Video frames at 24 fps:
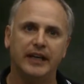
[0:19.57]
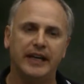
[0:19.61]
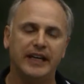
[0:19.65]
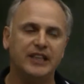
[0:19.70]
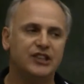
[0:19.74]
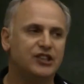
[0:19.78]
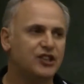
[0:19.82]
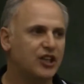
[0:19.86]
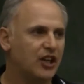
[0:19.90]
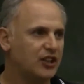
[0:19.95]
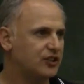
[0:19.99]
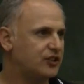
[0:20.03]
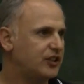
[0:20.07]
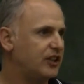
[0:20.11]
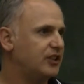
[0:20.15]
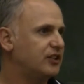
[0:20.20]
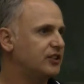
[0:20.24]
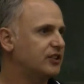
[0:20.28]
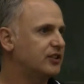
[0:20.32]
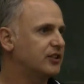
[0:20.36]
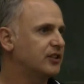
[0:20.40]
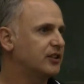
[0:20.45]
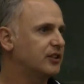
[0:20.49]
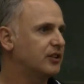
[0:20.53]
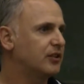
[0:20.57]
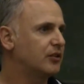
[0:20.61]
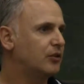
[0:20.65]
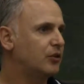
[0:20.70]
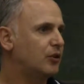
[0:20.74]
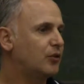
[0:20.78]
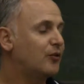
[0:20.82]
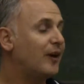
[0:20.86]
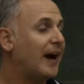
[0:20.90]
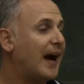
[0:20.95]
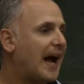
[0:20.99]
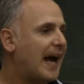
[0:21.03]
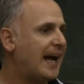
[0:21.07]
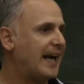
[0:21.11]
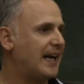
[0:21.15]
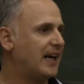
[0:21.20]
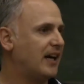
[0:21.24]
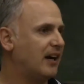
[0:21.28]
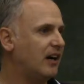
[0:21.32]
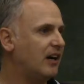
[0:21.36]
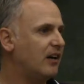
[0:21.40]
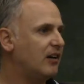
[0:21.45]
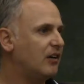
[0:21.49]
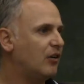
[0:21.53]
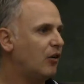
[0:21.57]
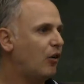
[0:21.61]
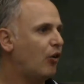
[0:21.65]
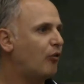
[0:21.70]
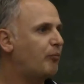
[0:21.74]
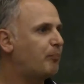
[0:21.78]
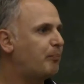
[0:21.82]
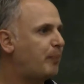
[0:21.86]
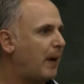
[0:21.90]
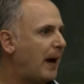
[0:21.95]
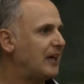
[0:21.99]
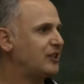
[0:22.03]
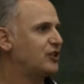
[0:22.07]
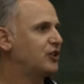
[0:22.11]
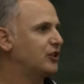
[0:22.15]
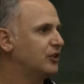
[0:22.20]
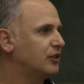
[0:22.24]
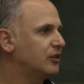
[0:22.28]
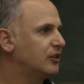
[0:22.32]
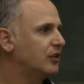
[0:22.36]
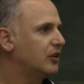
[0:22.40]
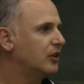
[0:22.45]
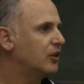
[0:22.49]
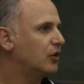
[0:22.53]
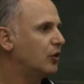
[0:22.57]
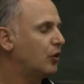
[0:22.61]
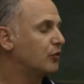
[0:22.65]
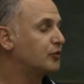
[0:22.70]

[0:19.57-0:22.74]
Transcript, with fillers: injustice, of anger, of passion,